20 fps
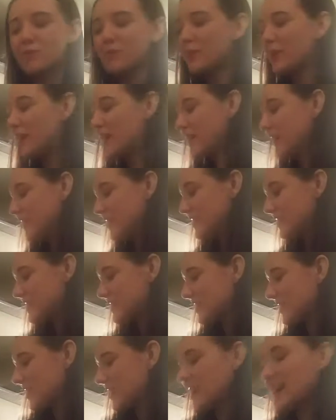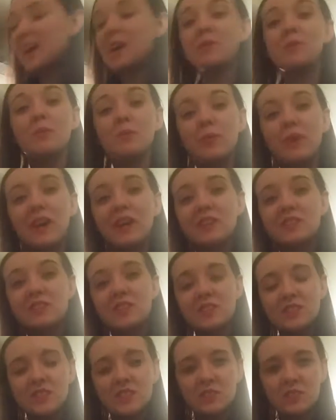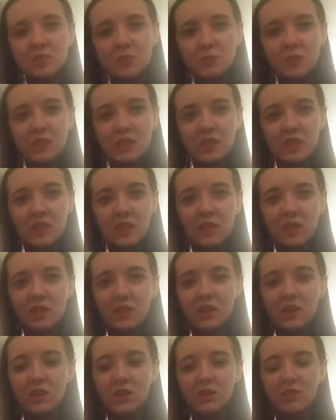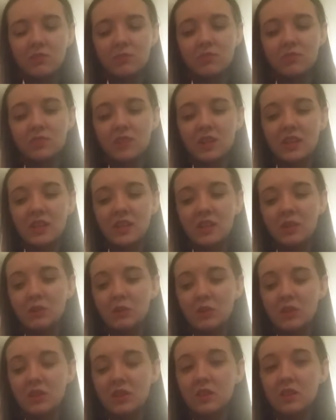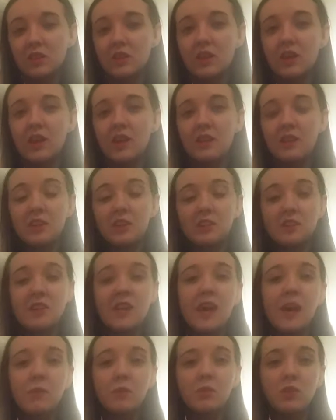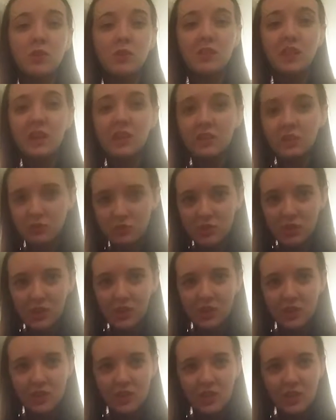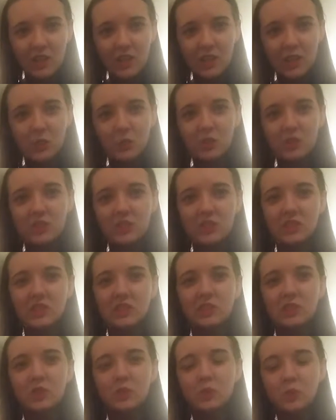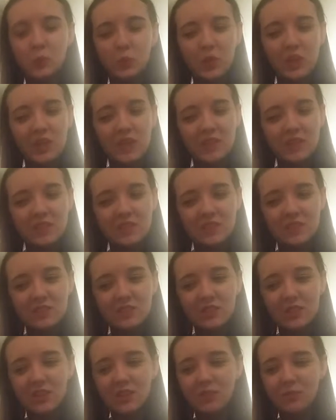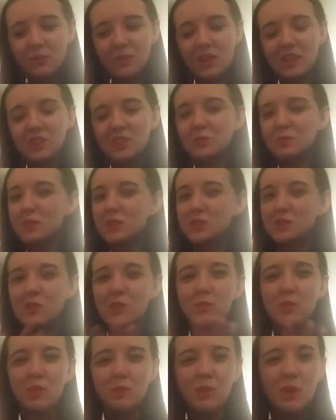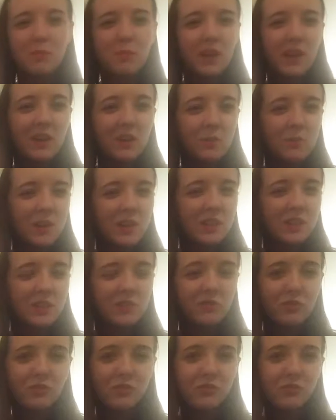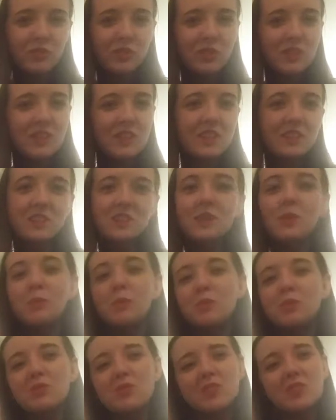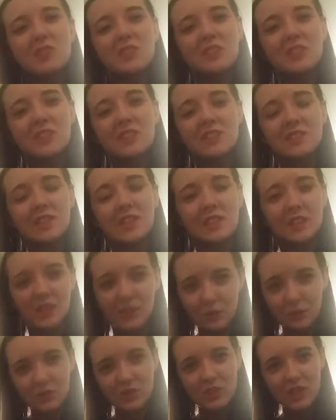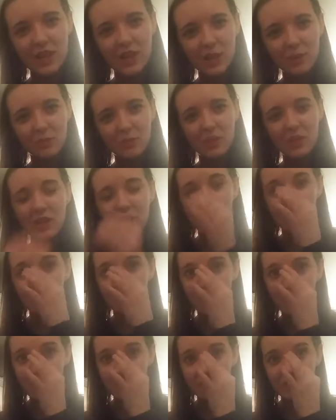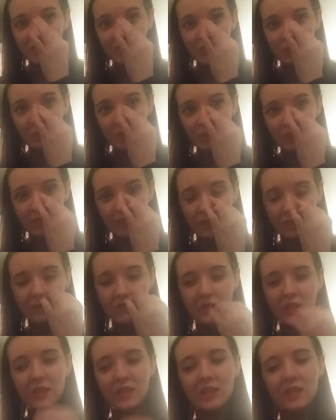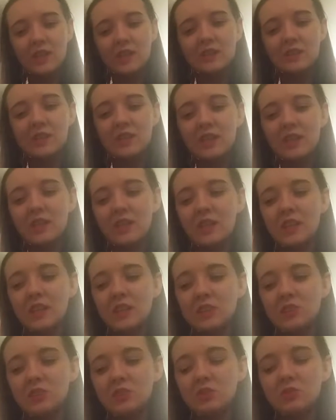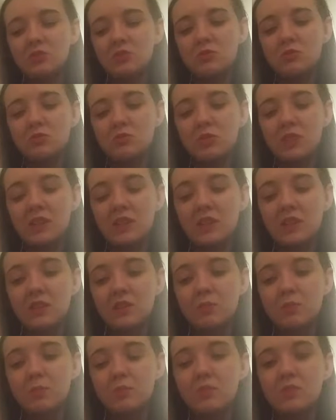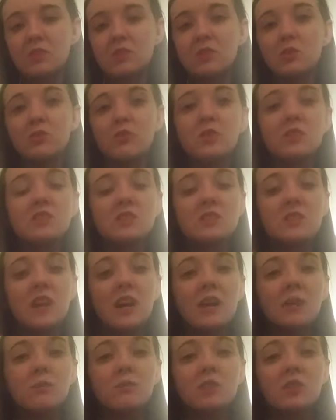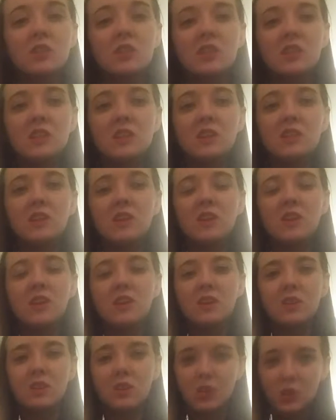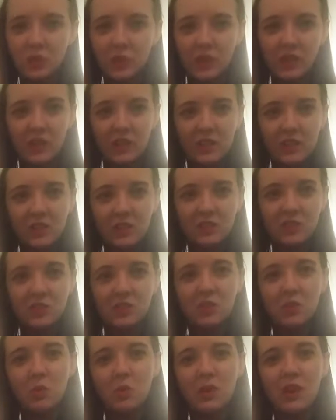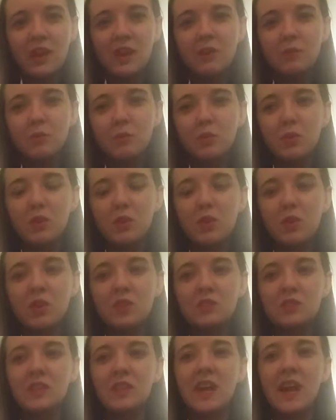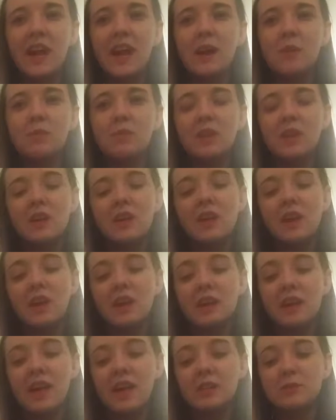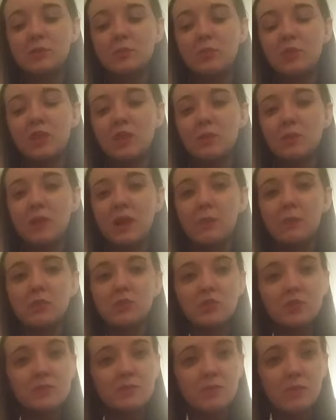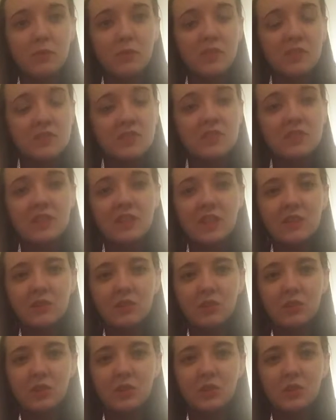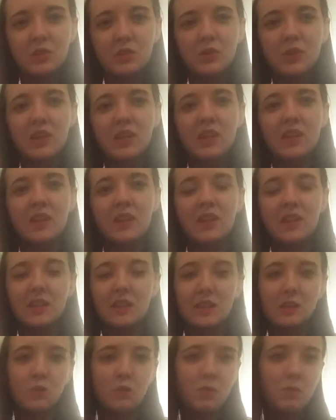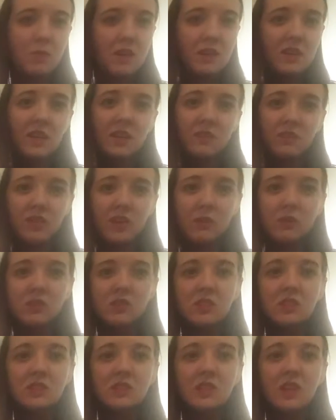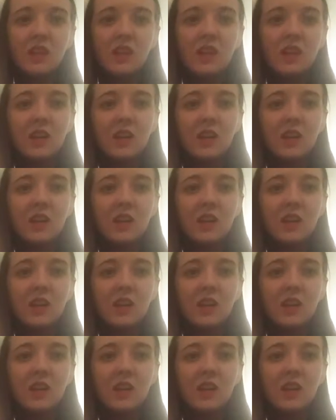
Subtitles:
But I've been practicing speaking lately with, there's an app called Hello Talk, which is great. I just made sure I put on my bio, I'm not here for flirting, because some people don't understand it's a language app. But basically what it is it connects you with, so for instance, I'm learning Korean. And so when I go onto the app, it has me put in my proficiency level in Korean and then what my native language is.